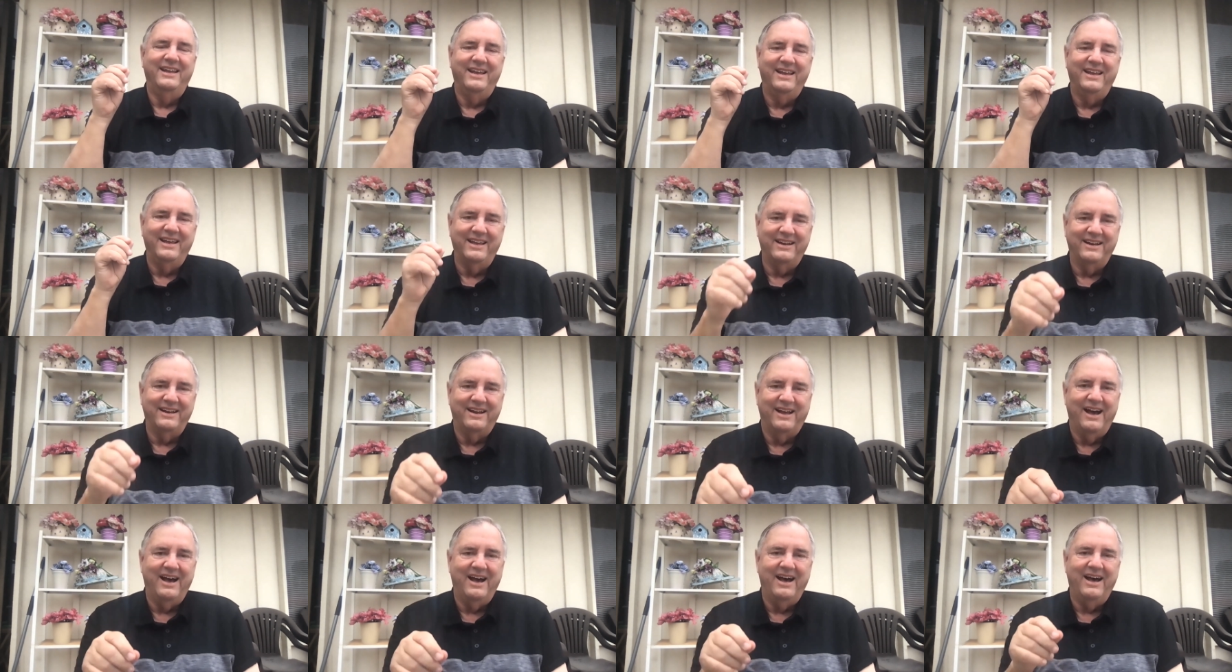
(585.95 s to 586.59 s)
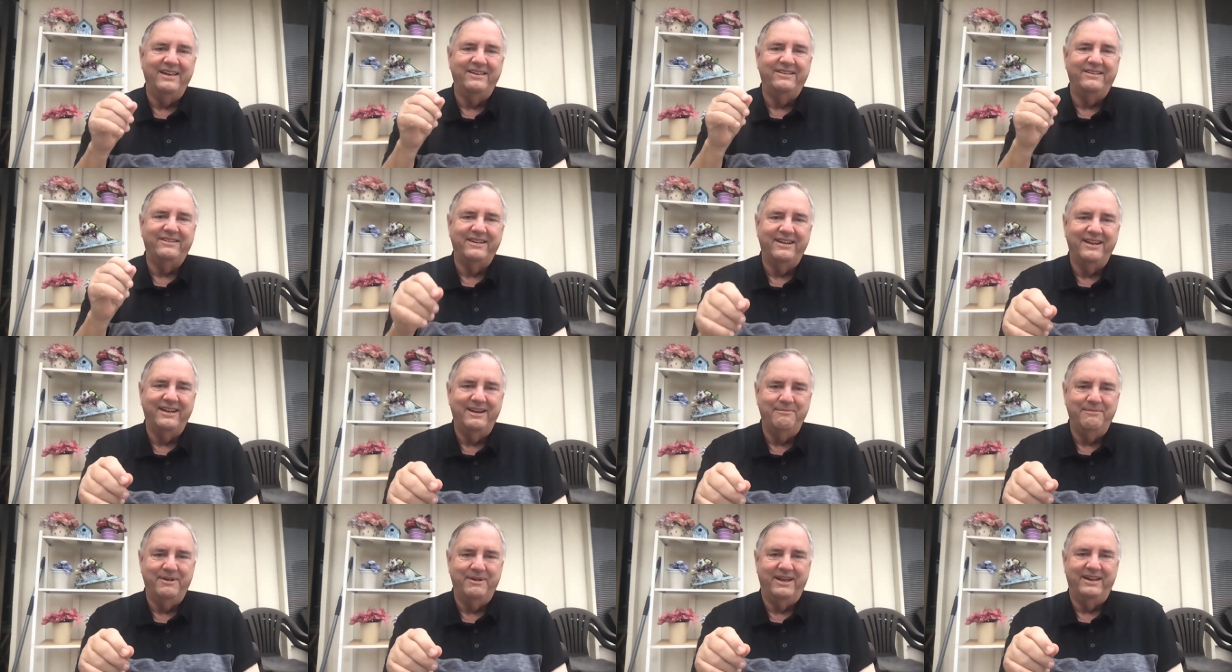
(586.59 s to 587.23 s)
in God's
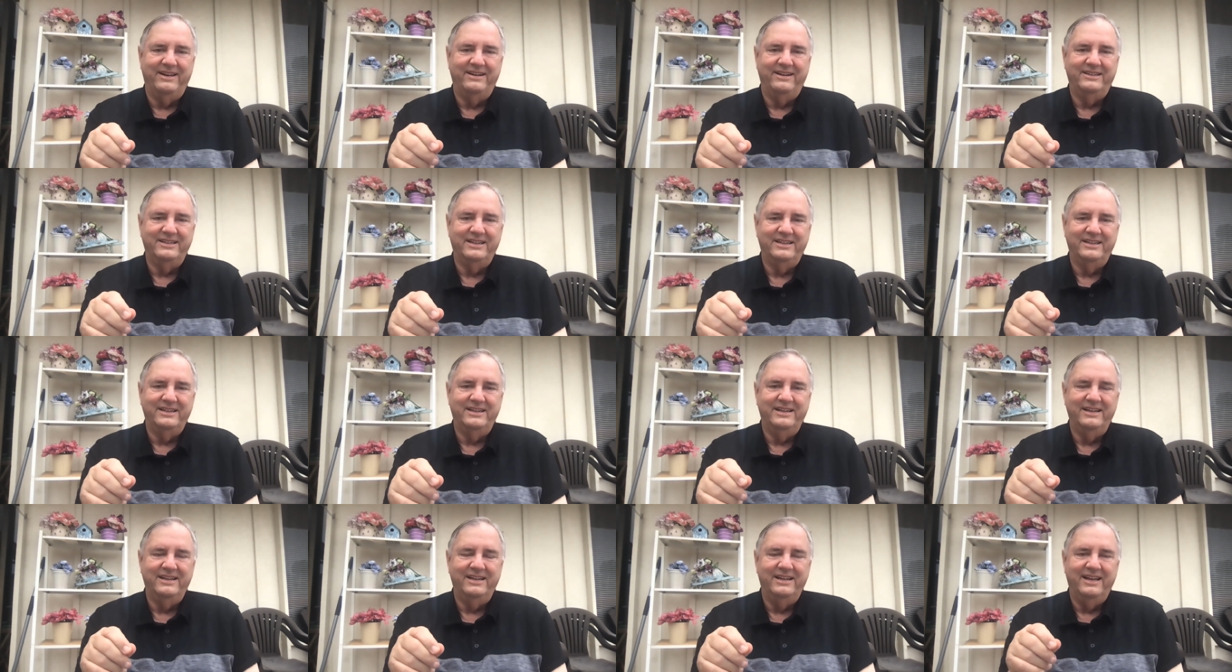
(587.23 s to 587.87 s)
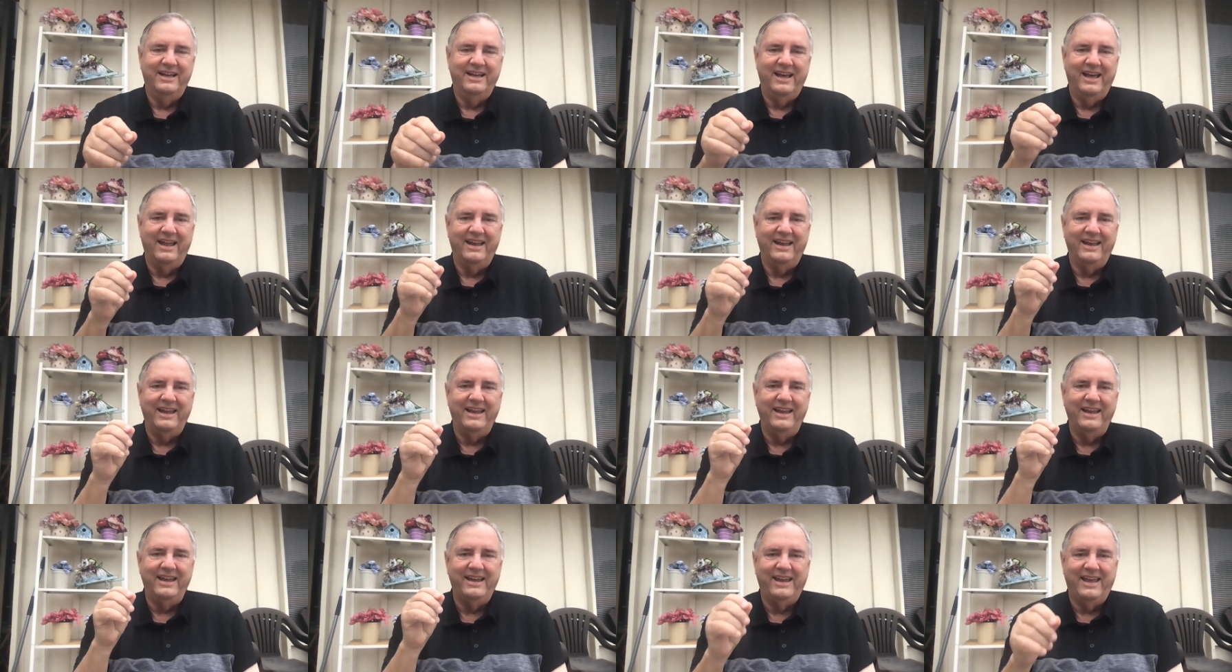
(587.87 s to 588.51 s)
image and
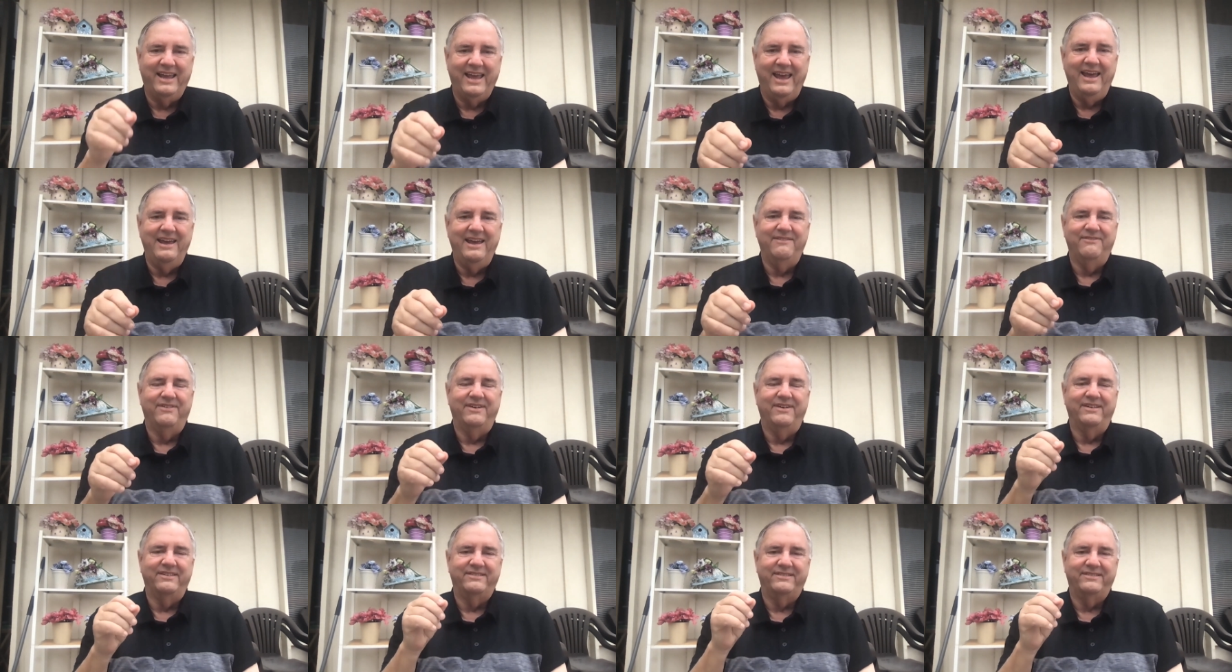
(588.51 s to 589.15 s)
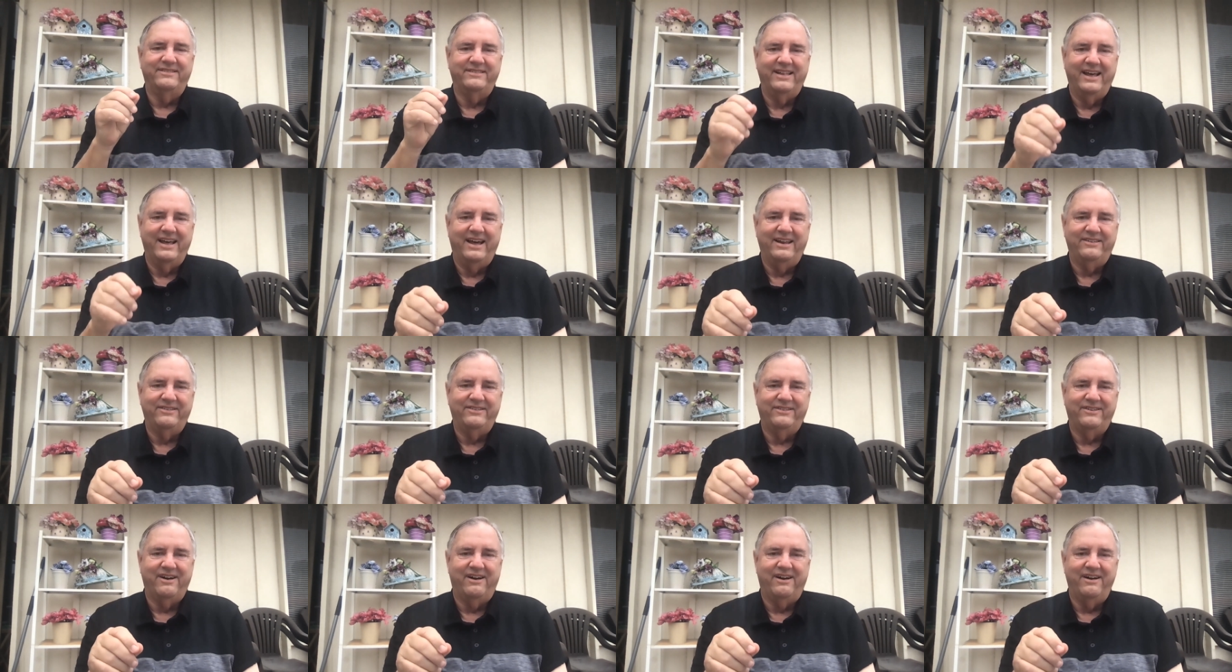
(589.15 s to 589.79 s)
He gave us that
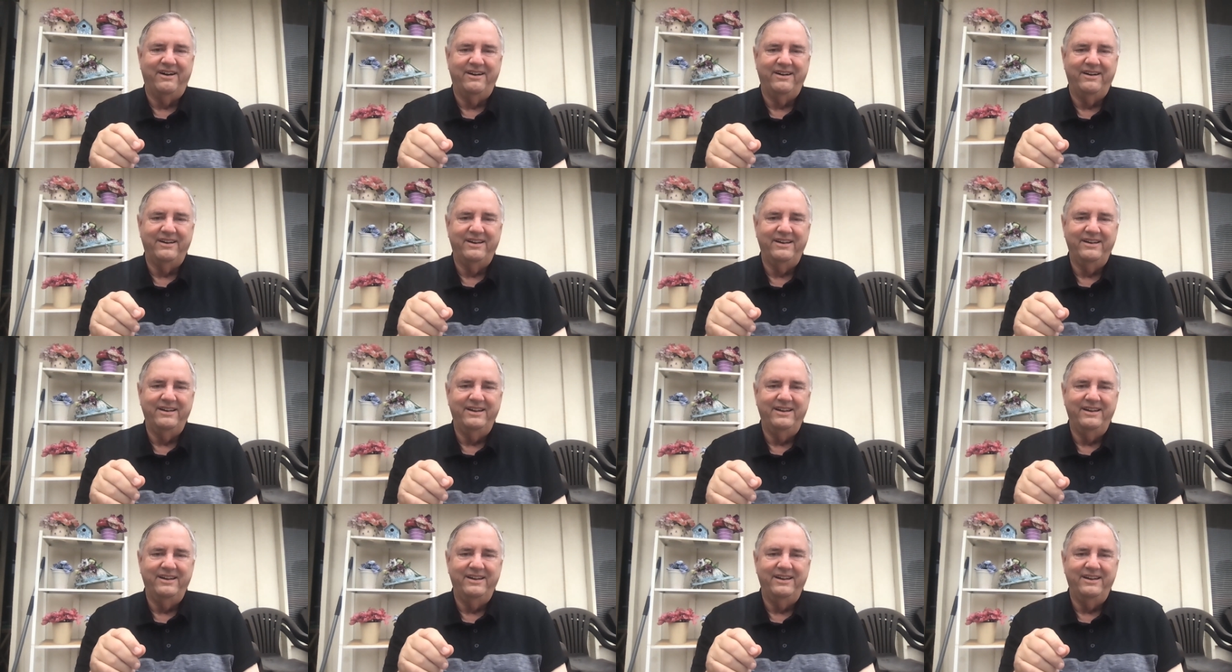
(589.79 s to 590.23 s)
start.